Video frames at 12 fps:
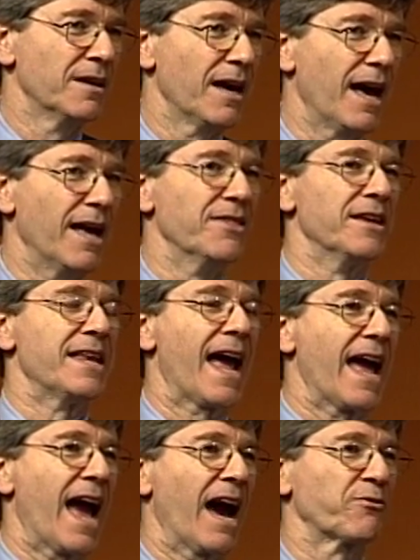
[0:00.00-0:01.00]
And the
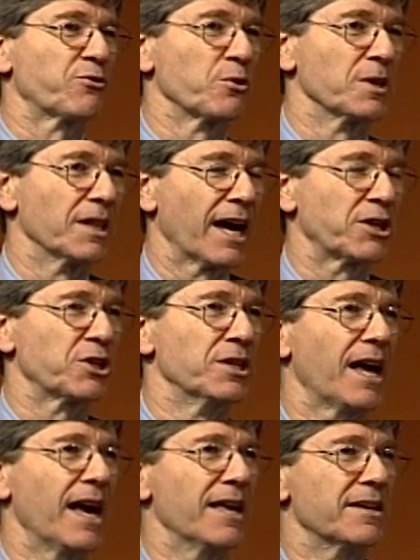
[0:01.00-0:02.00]
day after election day,